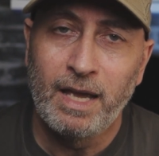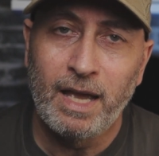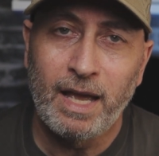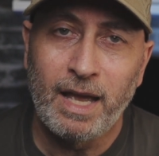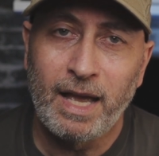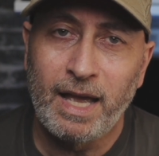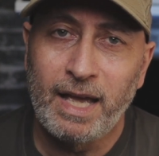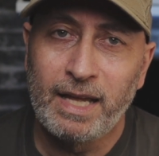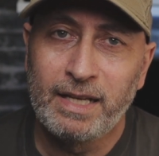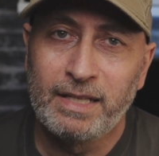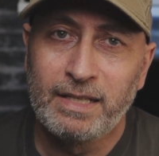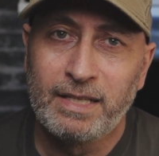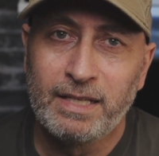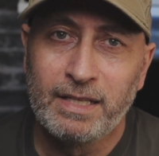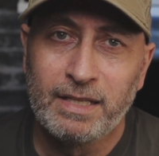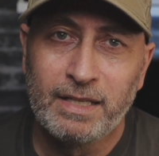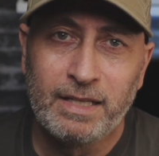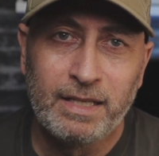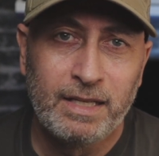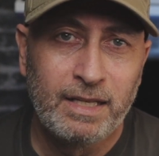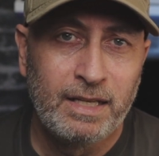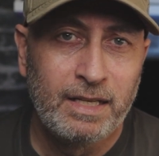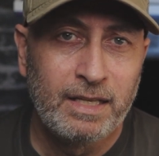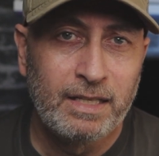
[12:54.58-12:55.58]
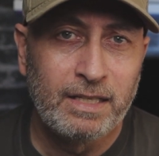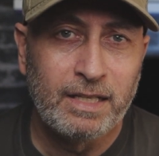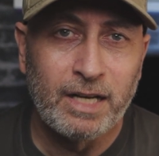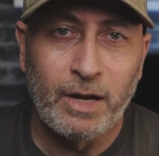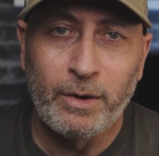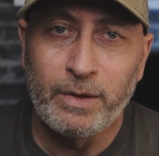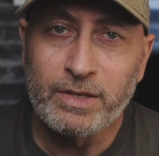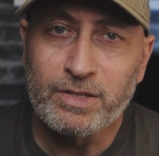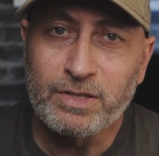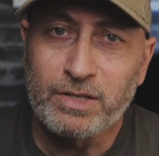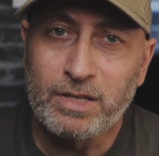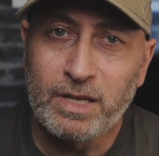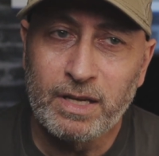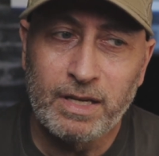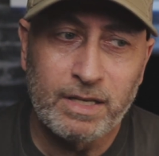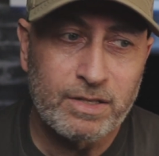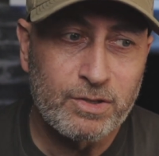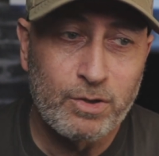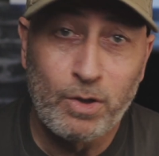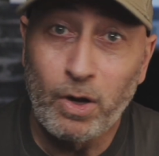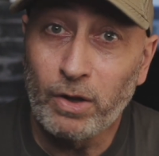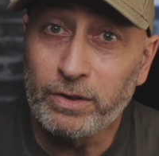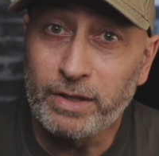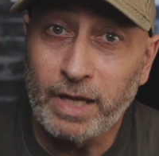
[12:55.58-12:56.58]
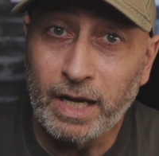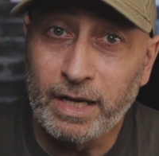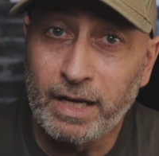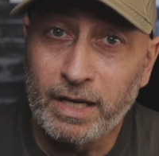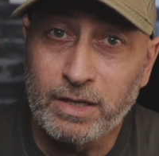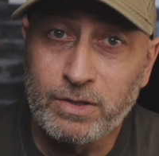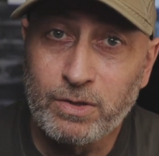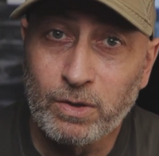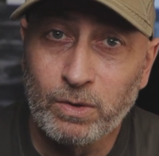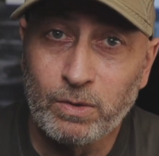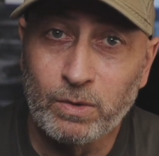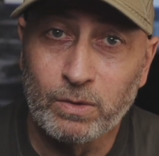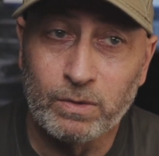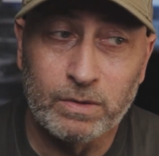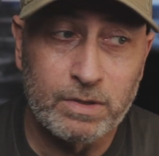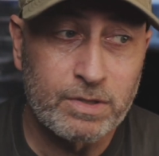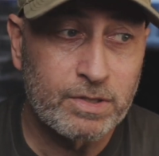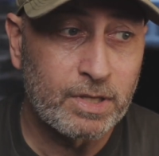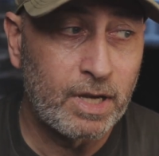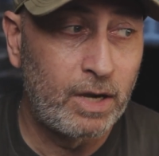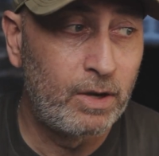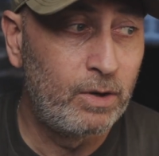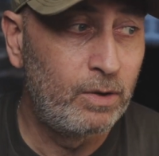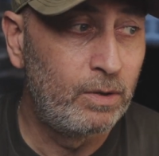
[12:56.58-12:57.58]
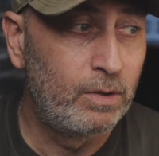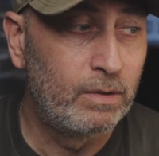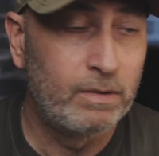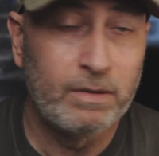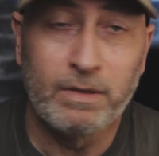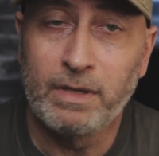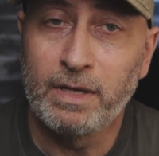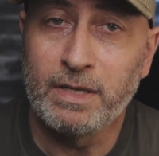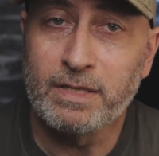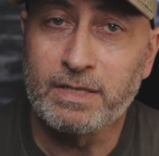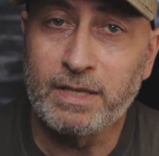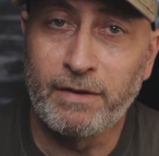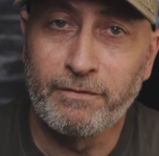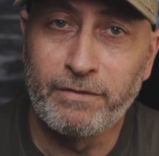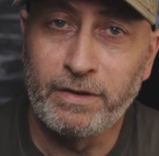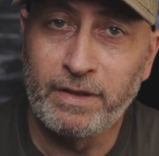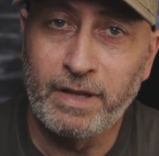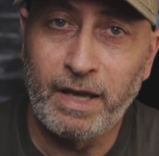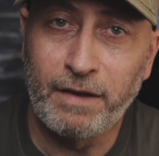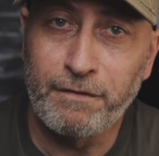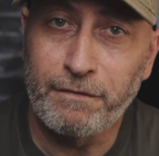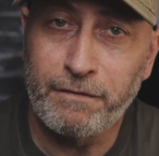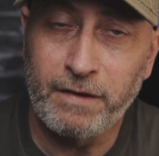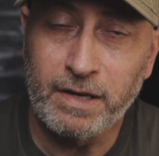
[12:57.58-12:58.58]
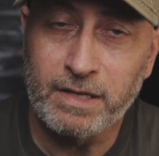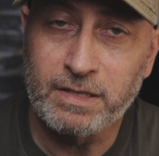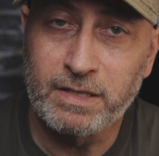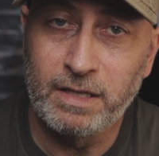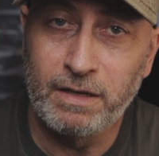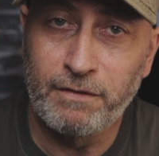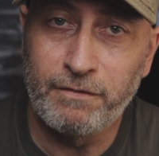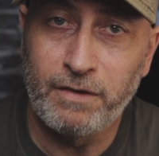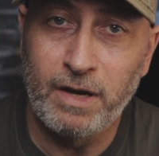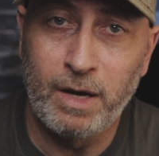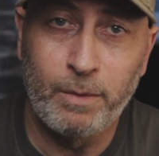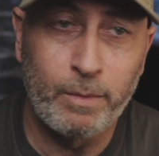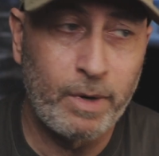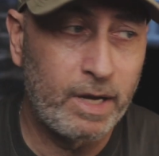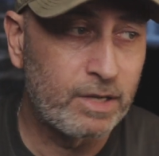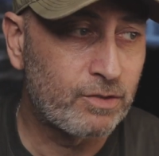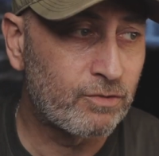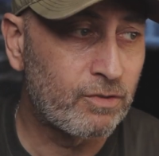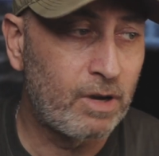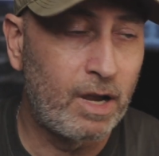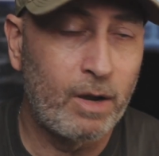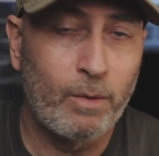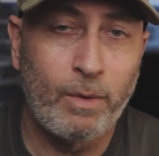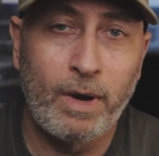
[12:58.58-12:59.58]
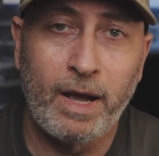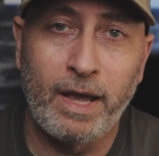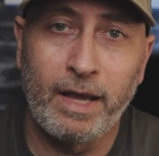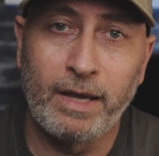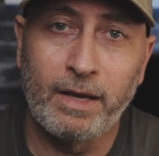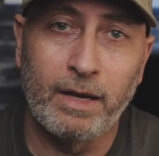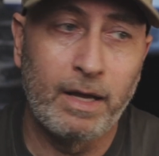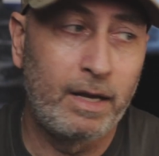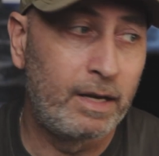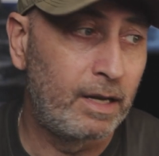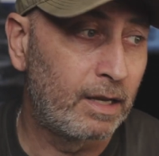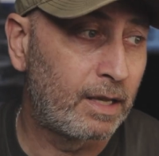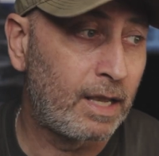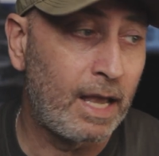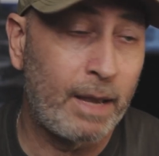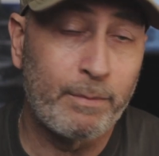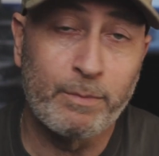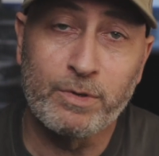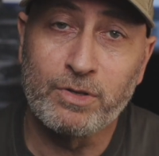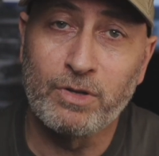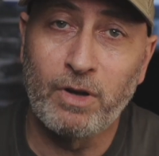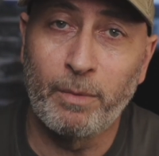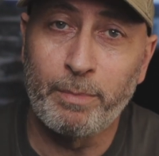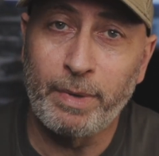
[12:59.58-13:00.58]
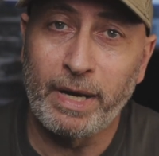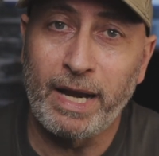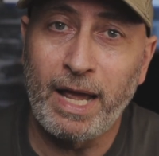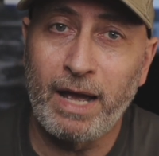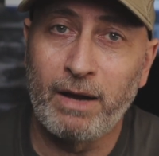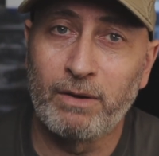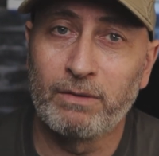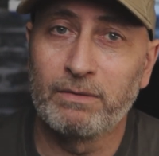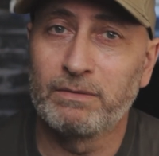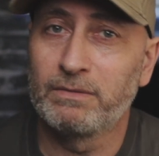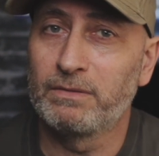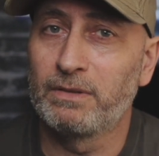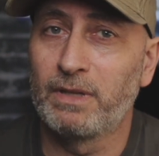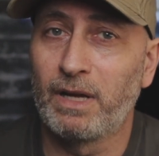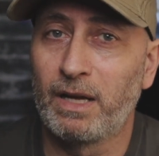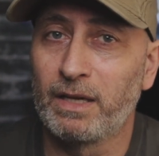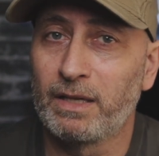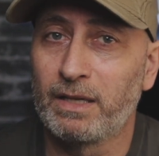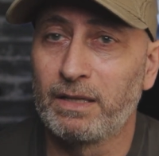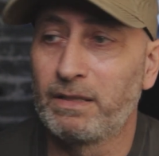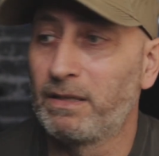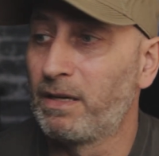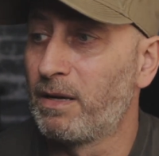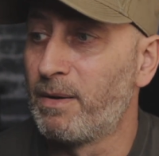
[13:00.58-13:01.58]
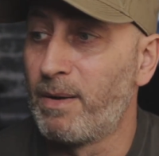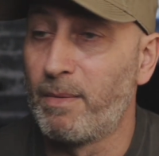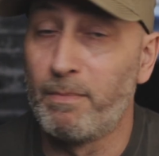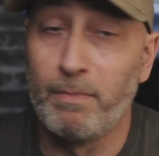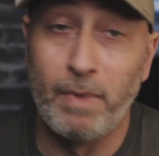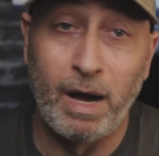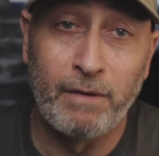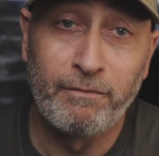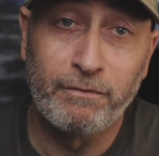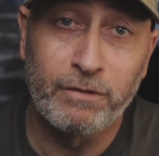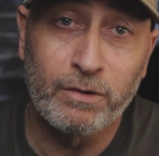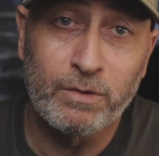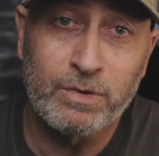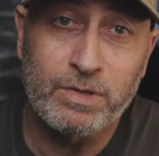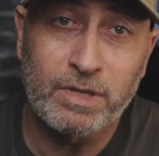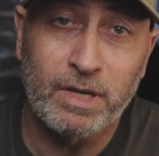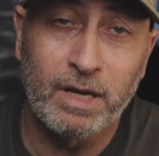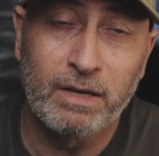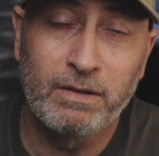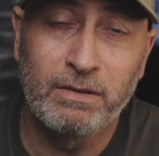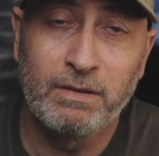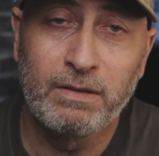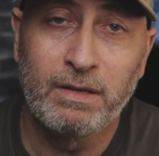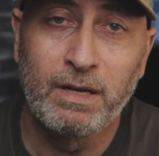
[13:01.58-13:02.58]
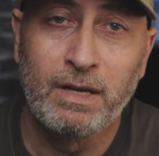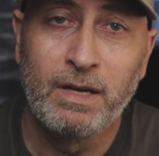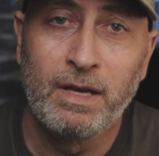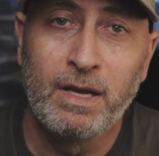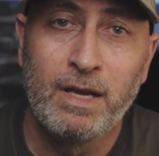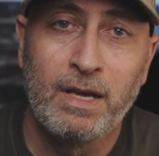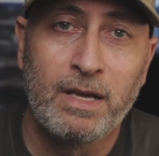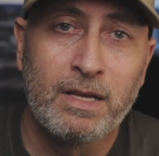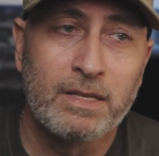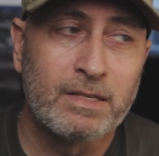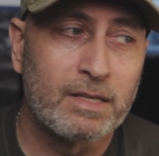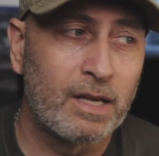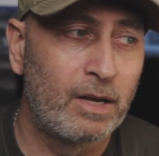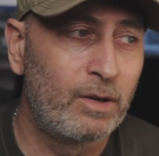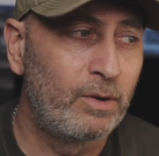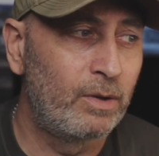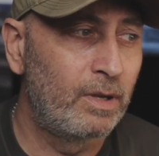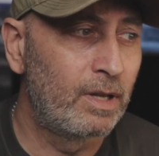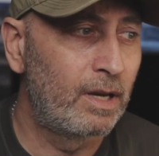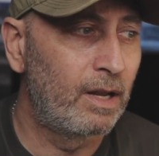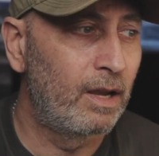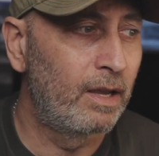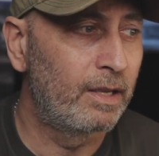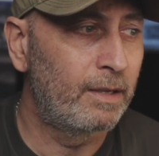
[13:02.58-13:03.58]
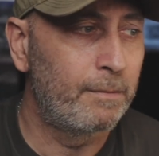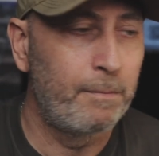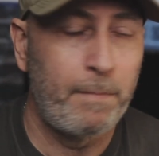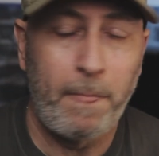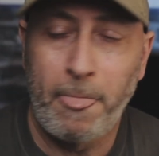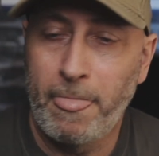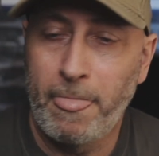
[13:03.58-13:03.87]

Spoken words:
and you know, it's not done it at all. So it's something they fixed in the firmware straight away, and the camera's not been out like a month or so. So you're like,